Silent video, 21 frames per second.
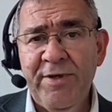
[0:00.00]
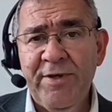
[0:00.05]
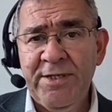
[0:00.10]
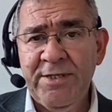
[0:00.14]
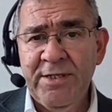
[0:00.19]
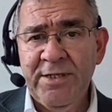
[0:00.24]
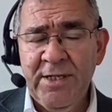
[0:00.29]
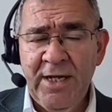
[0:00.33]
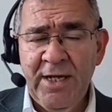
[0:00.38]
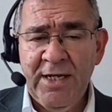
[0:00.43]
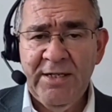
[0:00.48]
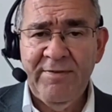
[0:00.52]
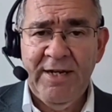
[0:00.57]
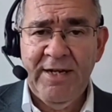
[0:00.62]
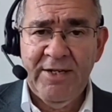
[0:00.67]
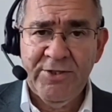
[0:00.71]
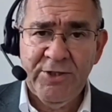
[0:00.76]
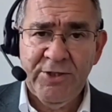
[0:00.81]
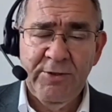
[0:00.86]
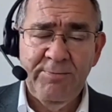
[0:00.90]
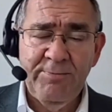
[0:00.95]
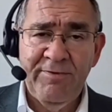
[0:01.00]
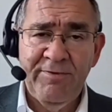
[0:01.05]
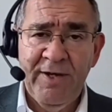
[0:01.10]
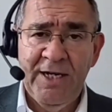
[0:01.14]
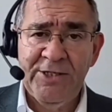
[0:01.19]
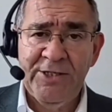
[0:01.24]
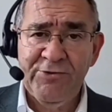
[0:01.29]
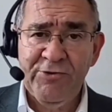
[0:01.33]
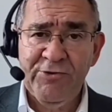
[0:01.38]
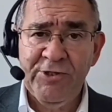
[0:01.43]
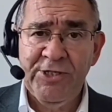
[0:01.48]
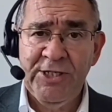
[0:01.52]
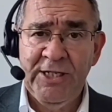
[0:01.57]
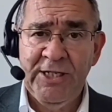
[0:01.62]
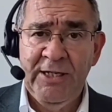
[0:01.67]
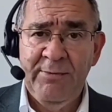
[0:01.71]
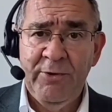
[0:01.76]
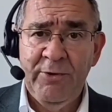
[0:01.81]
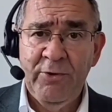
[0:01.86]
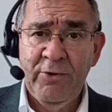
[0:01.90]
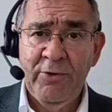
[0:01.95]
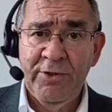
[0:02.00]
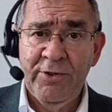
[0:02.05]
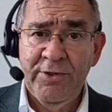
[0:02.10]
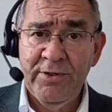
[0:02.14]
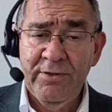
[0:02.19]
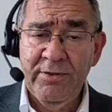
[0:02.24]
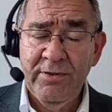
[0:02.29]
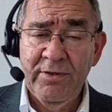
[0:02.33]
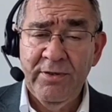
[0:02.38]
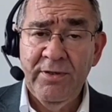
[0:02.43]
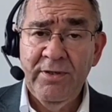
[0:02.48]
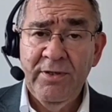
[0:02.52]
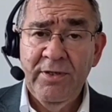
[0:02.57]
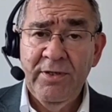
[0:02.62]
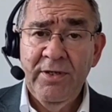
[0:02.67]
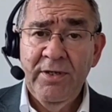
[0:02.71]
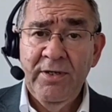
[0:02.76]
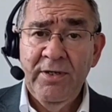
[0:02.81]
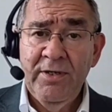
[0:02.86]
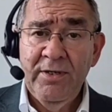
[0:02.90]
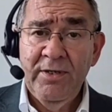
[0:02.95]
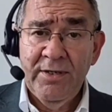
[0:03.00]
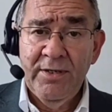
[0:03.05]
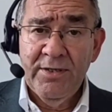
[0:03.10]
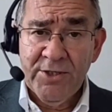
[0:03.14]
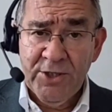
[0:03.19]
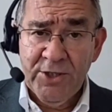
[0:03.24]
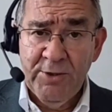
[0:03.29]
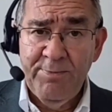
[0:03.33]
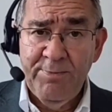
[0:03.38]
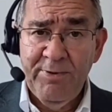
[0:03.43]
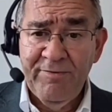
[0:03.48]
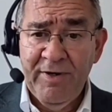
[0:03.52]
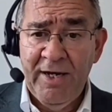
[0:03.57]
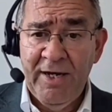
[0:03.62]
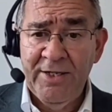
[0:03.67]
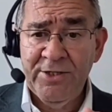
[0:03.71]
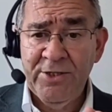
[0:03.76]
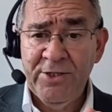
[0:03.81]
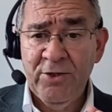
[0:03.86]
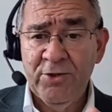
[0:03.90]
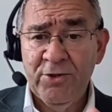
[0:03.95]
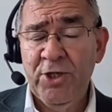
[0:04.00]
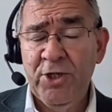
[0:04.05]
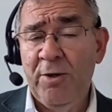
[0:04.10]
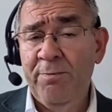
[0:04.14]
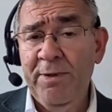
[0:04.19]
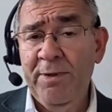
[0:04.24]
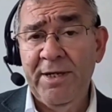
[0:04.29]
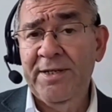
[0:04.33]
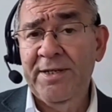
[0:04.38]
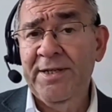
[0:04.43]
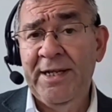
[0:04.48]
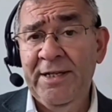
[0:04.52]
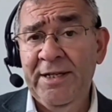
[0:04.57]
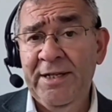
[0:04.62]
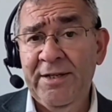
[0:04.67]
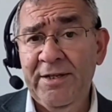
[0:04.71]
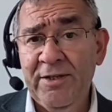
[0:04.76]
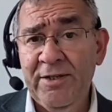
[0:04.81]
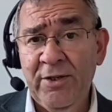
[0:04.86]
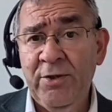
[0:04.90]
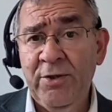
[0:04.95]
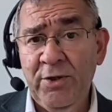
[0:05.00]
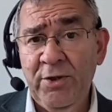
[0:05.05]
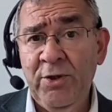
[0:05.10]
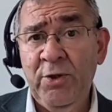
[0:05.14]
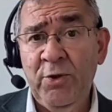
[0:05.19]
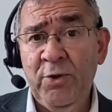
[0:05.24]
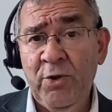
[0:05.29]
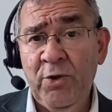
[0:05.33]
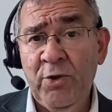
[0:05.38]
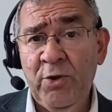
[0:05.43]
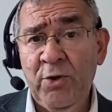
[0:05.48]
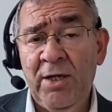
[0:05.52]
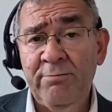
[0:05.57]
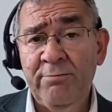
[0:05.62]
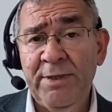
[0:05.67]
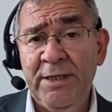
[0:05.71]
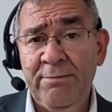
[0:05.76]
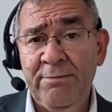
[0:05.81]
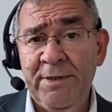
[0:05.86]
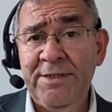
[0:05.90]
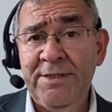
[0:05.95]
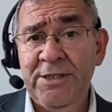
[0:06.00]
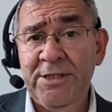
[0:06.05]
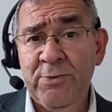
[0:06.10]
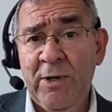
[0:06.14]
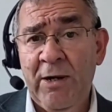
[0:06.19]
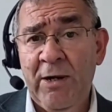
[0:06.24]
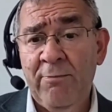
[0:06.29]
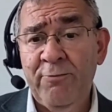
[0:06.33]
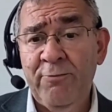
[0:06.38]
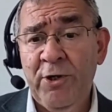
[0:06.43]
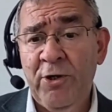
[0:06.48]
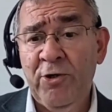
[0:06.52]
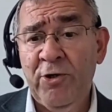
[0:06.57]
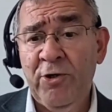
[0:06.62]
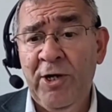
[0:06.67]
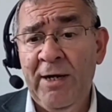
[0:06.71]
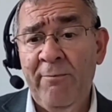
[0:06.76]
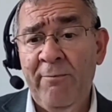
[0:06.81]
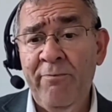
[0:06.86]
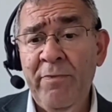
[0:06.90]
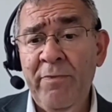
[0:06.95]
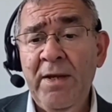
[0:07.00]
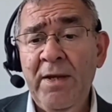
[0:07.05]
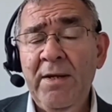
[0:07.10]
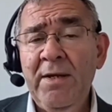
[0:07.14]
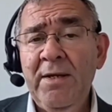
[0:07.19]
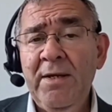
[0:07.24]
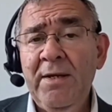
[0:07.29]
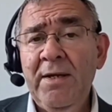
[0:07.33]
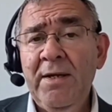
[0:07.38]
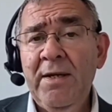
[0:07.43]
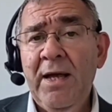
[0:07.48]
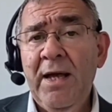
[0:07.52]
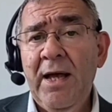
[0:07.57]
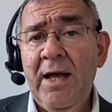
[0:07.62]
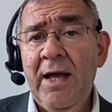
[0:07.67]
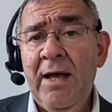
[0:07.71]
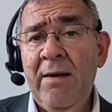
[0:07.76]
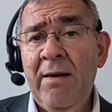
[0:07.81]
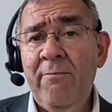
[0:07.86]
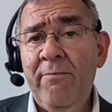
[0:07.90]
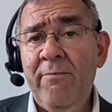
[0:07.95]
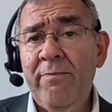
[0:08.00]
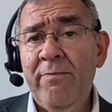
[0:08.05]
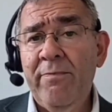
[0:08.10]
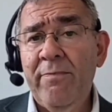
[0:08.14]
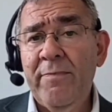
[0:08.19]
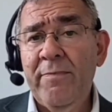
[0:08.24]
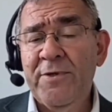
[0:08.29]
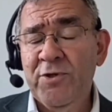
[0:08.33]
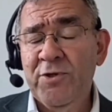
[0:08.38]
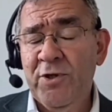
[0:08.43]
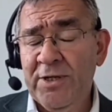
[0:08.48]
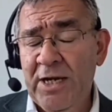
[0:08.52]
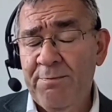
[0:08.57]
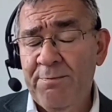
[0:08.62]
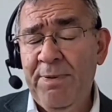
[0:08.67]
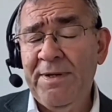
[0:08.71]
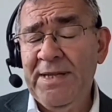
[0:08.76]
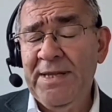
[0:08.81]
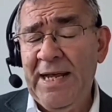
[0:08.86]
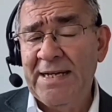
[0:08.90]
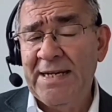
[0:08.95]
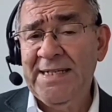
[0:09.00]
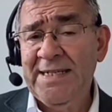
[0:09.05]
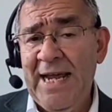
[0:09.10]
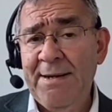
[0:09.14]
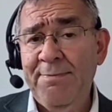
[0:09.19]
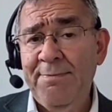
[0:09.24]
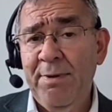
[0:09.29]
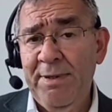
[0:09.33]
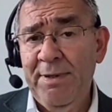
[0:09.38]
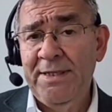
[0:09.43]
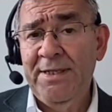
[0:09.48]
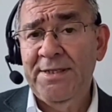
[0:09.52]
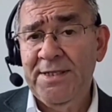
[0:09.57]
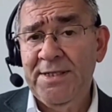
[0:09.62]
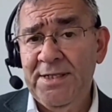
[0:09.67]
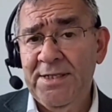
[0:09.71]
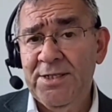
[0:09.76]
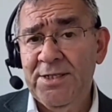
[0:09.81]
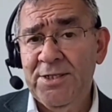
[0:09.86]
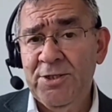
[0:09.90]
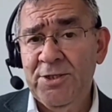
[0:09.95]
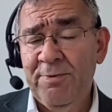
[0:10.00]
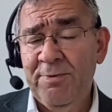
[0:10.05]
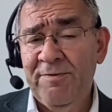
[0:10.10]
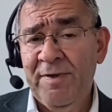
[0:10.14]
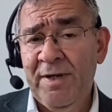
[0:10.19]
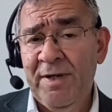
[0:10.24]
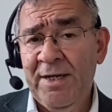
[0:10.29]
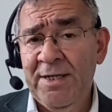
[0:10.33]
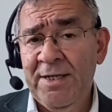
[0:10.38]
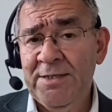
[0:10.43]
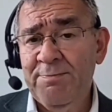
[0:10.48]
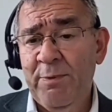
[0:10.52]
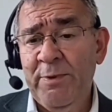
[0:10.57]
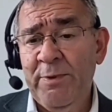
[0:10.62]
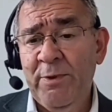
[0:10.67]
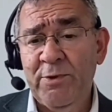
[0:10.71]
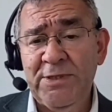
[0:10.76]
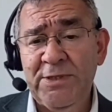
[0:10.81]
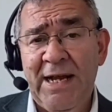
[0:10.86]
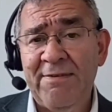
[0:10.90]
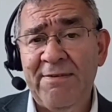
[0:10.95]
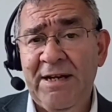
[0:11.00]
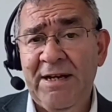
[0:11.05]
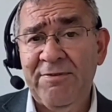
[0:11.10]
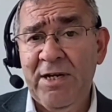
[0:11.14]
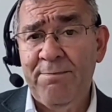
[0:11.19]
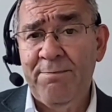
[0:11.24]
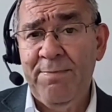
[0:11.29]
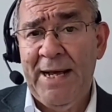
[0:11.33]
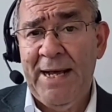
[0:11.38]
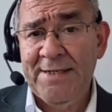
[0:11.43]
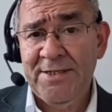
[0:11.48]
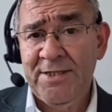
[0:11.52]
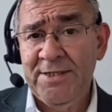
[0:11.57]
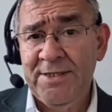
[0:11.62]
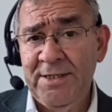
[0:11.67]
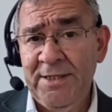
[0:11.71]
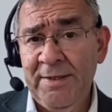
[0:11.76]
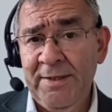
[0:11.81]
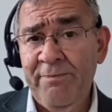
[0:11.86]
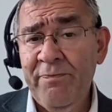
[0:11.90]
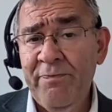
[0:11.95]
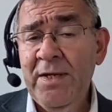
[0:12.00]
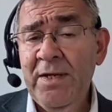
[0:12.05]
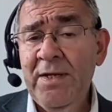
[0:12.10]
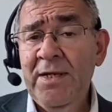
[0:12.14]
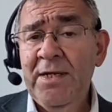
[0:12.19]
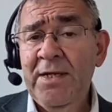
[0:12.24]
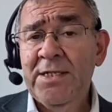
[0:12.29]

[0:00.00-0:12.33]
So if there's none of our supervisory team who could supervise your topic, then you can't be admitted to our programme. So that's capability to supervise, but we also have to have capacity.